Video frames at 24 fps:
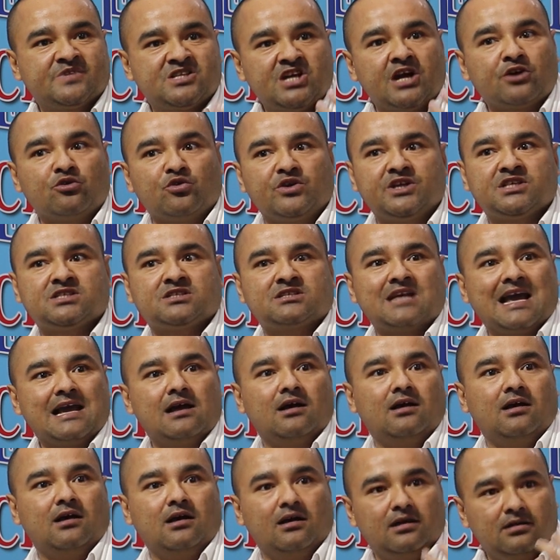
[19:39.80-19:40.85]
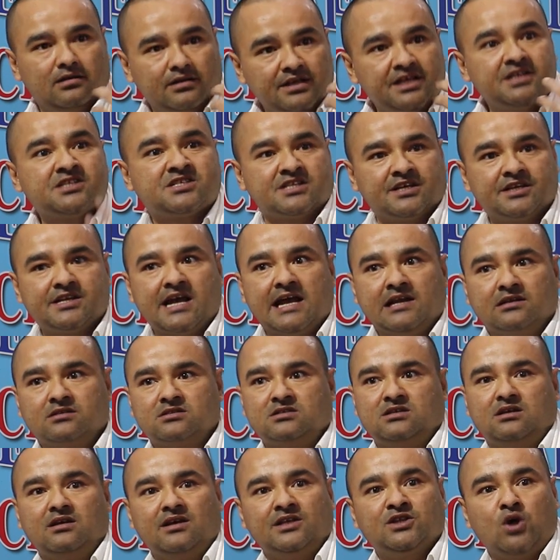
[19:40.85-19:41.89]
terrorist
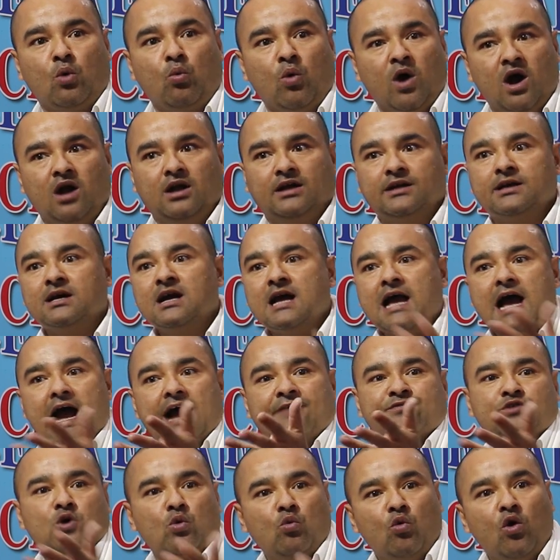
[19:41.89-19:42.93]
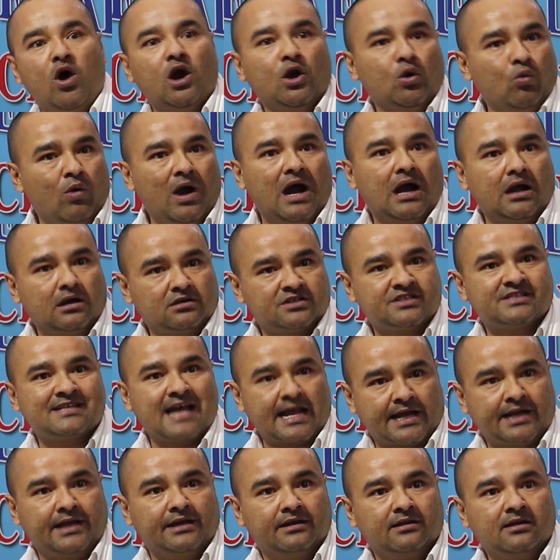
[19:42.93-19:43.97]
incident in the world after World War
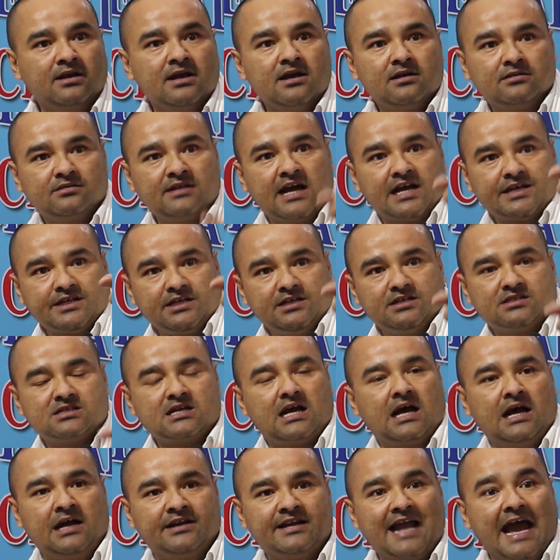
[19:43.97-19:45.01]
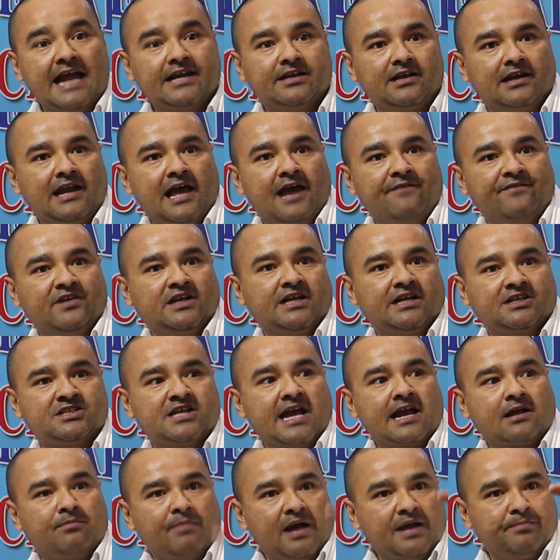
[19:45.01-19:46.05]
II. That is 9/11
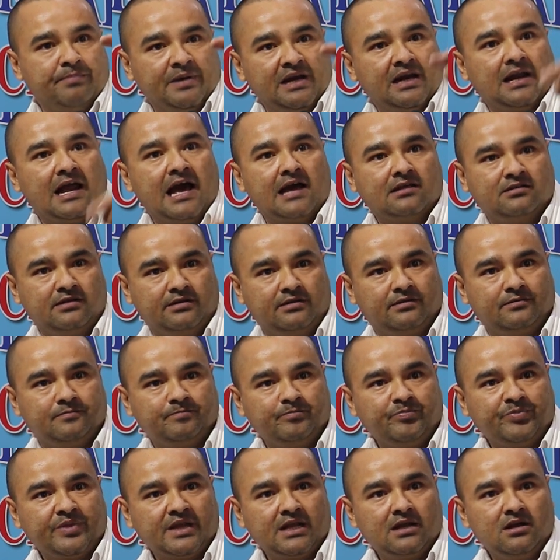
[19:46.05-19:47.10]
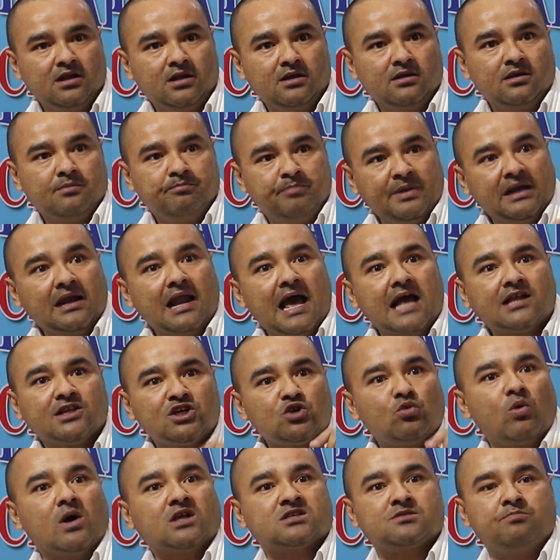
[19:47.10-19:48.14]
attack by Bin Laden. Bin
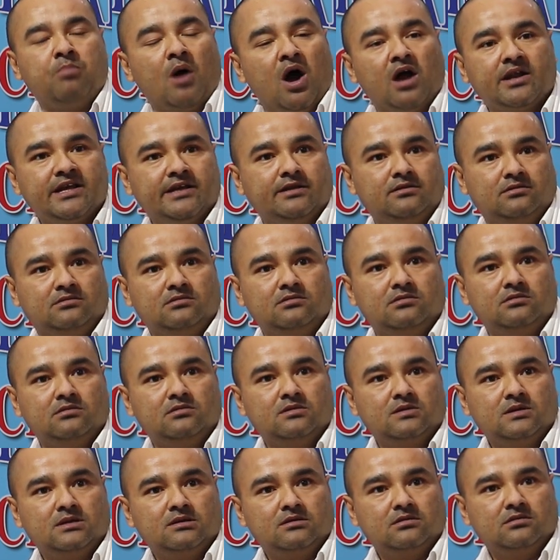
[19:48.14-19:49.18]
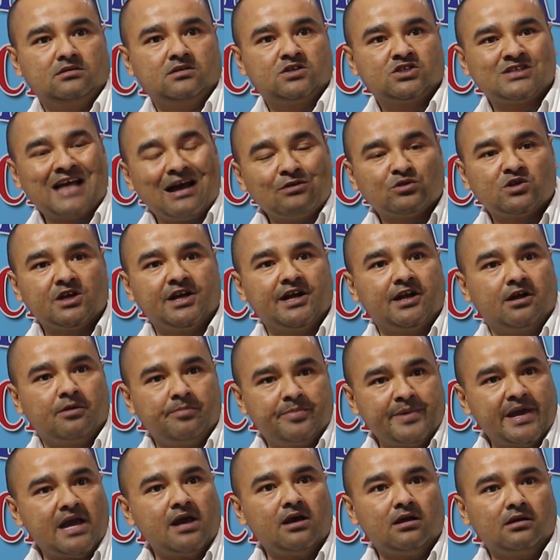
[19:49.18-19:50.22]
Laden was born in Saudi
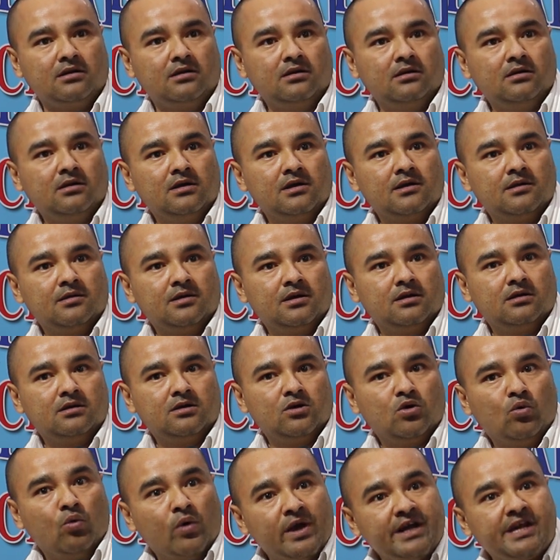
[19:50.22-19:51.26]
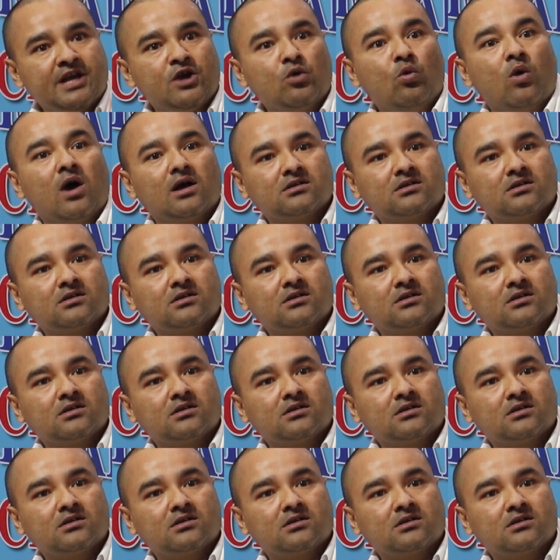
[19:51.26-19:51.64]
Arabia when